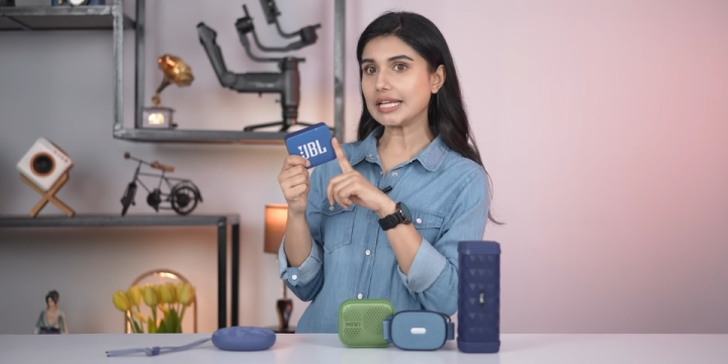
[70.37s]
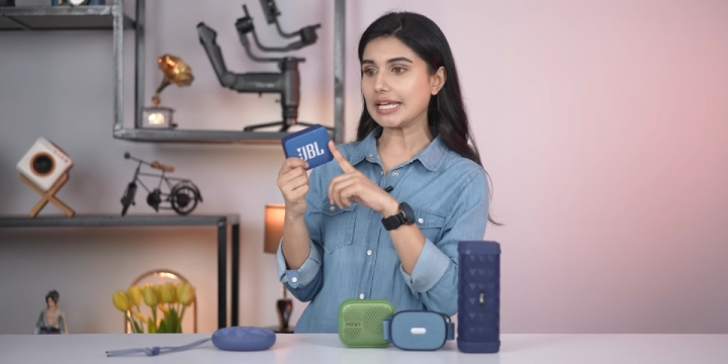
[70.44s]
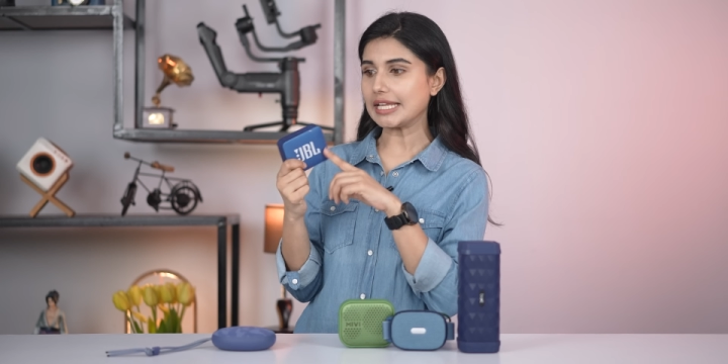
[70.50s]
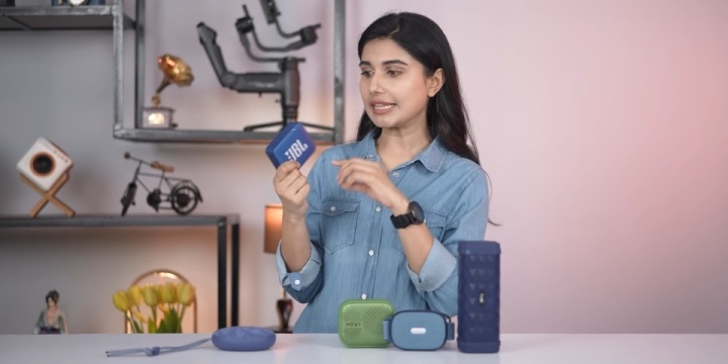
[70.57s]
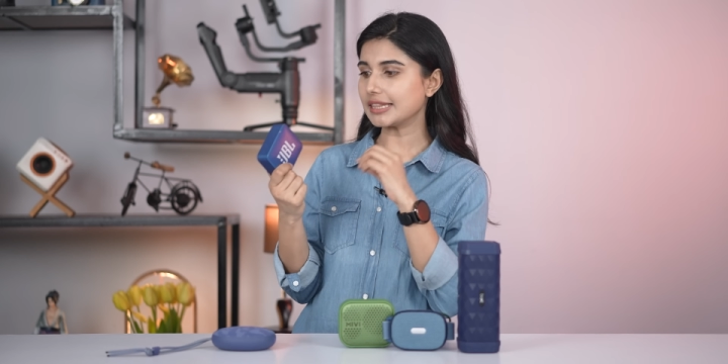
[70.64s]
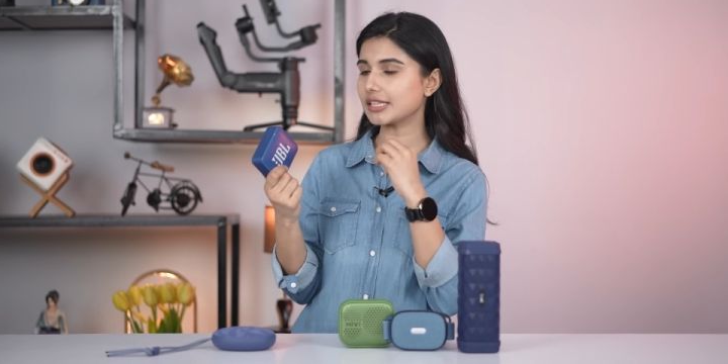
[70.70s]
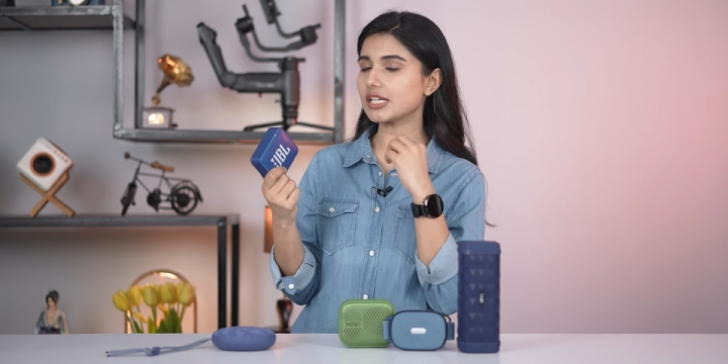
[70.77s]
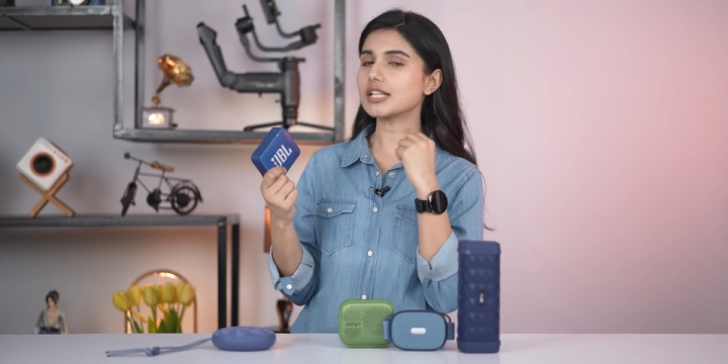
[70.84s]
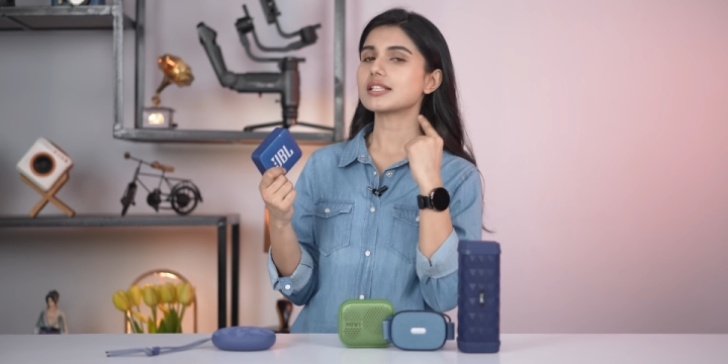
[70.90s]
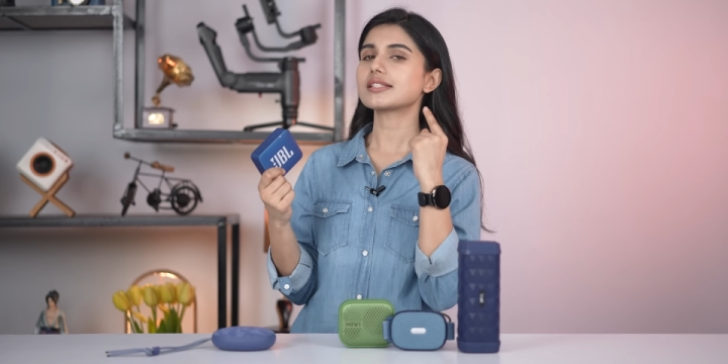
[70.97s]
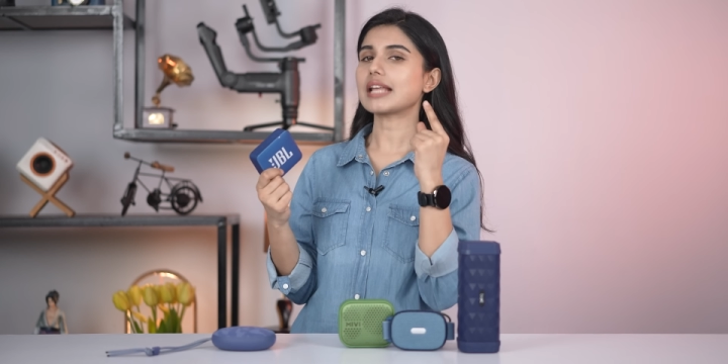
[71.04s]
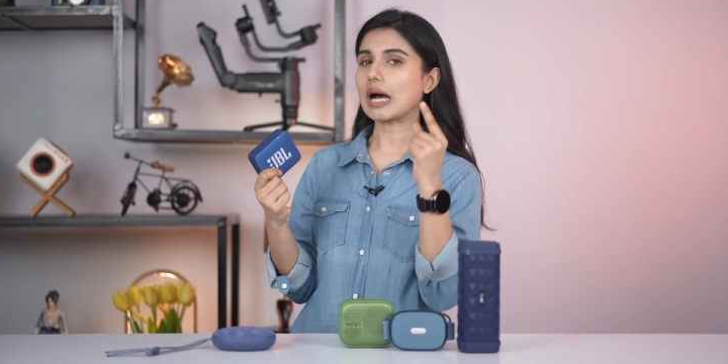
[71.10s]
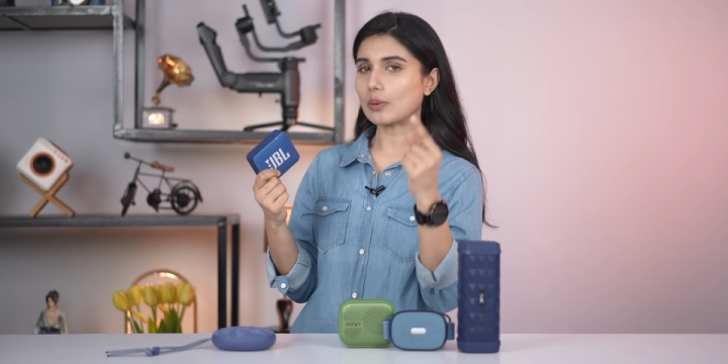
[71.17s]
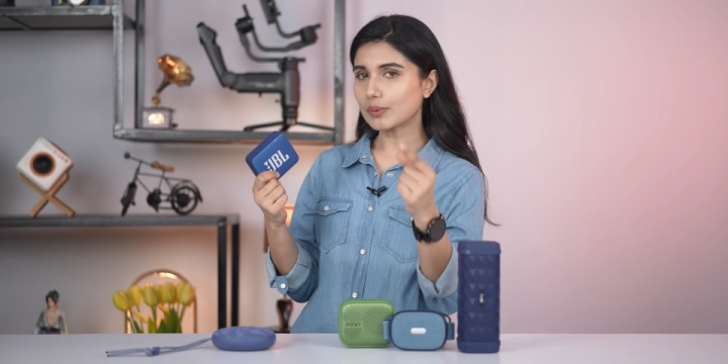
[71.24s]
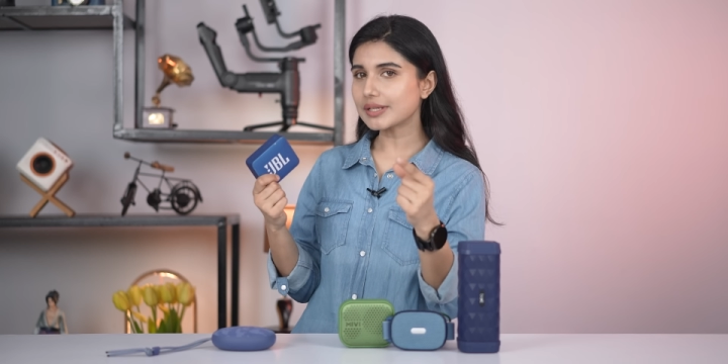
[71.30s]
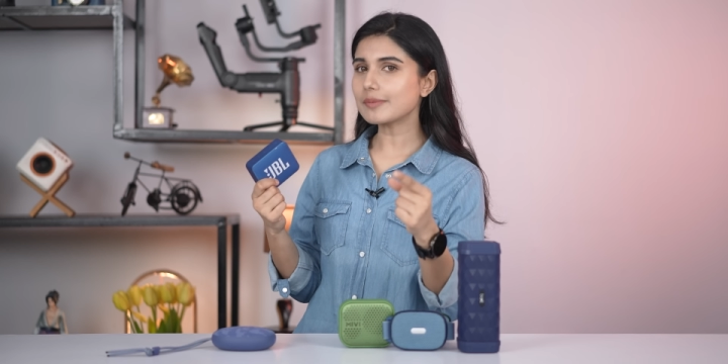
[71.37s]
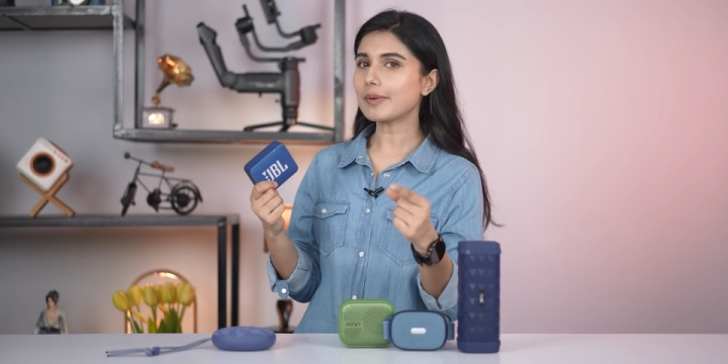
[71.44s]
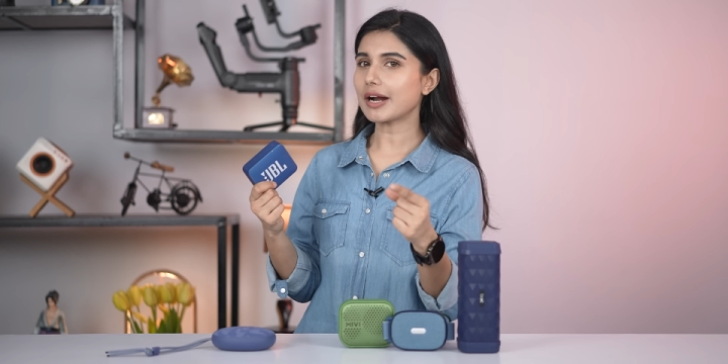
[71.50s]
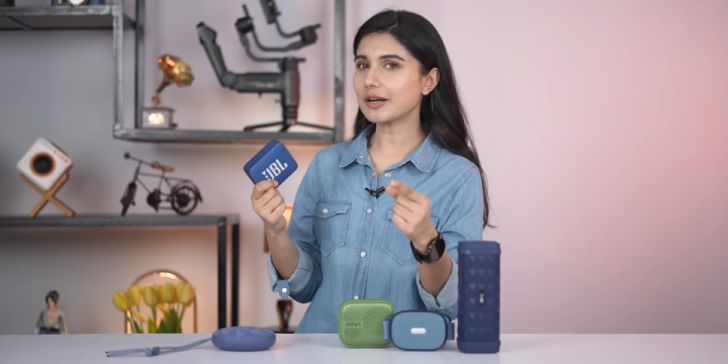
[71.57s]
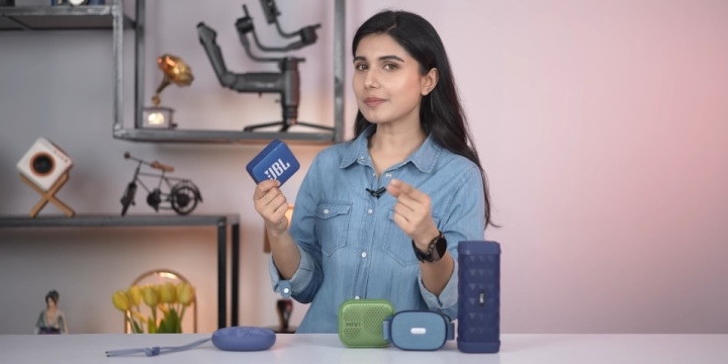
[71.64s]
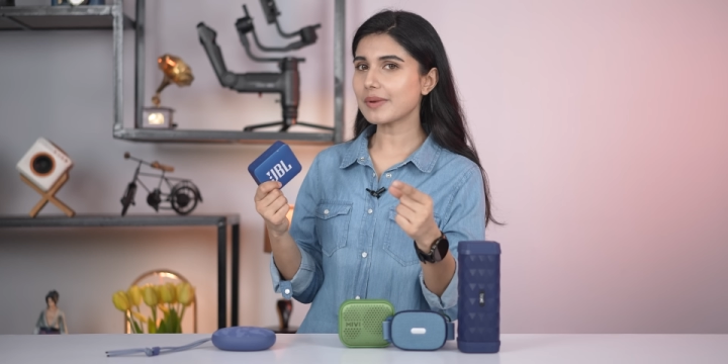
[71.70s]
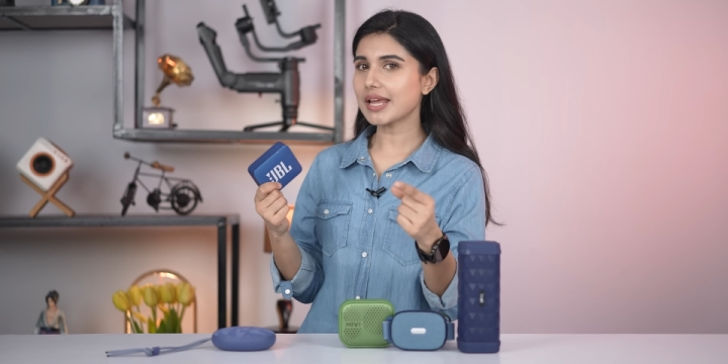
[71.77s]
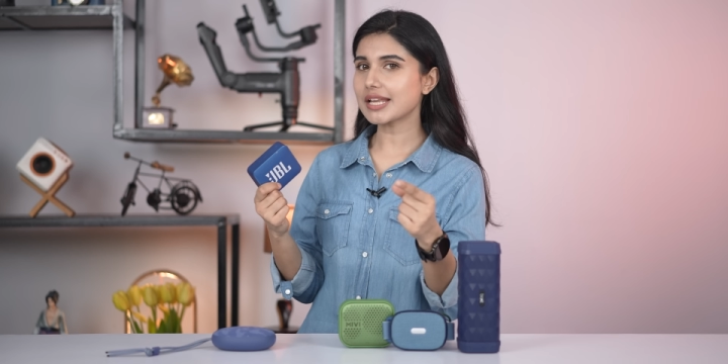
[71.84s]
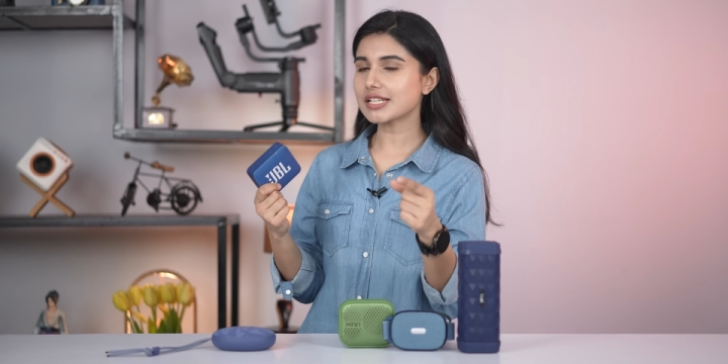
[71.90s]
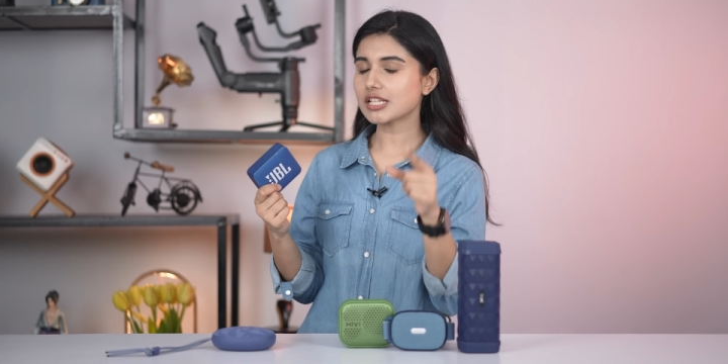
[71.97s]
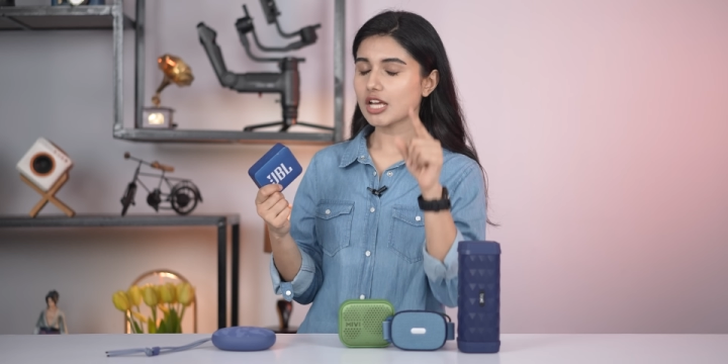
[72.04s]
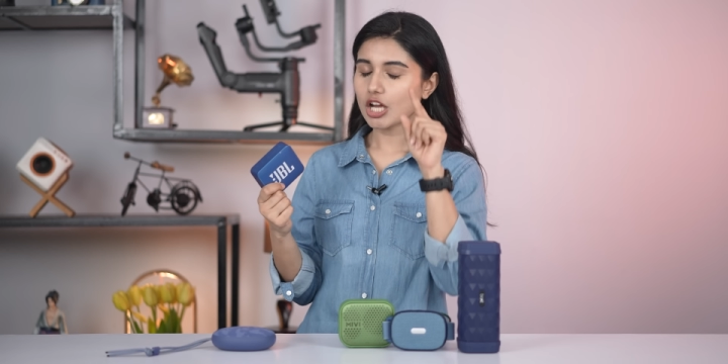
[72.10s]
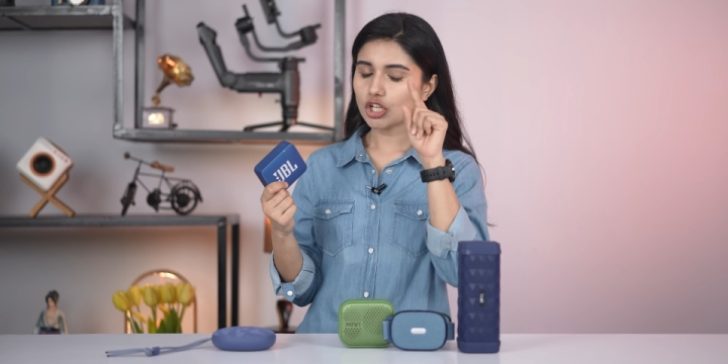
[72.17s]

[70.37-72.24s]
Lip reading: in the sound department,